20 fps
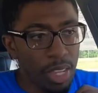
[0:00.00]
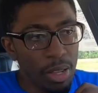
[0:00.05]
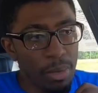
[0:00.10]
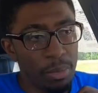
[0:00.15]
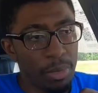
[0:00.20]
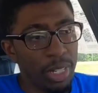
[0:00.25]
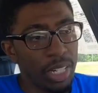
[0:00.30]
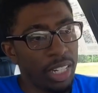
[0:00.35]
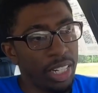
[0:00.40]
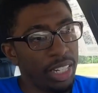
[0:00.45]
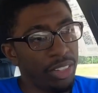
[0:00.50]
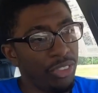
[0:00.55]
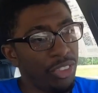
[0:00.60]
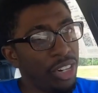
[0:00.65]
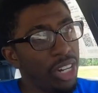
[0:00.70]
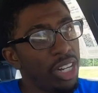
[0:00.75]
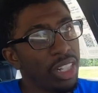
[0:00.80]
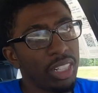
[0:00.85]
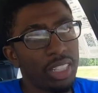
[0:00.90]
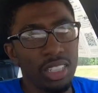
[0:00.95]
but if
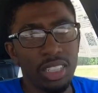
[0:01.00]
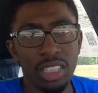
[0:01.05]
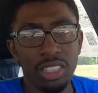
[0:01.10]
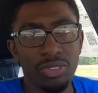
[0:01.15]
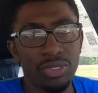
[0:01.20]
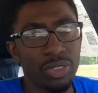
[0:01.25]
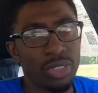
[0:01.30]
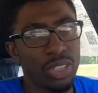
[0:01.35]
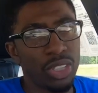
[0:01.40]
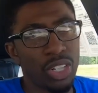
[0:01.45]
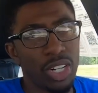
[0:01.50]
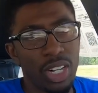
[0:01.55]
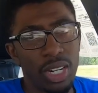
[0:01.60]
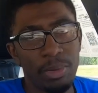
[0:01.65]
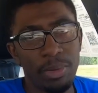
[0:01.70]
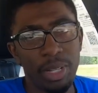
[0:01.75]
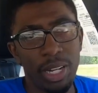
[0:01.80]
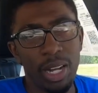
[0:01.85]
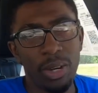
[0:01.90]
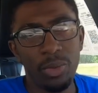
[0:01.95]
you're out there looking for a car,
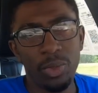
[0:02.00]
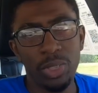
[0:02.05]
man,